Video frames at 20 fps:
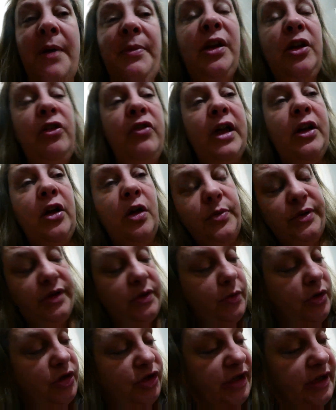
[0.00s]
I'm going to crack on with
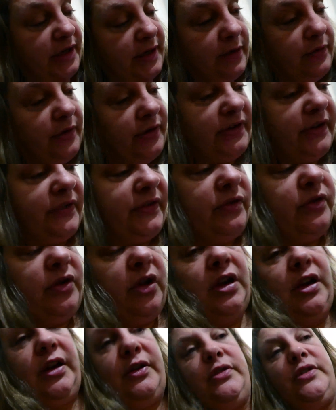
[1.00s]
the washing now because I've still
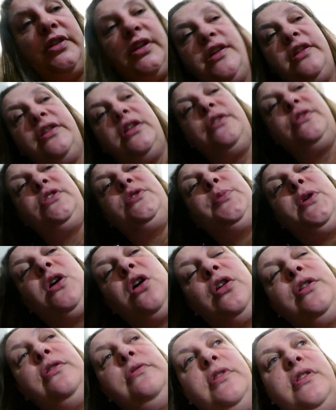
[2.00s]
got a load, another load to put
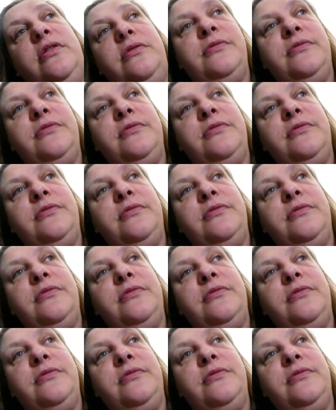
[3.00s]
on.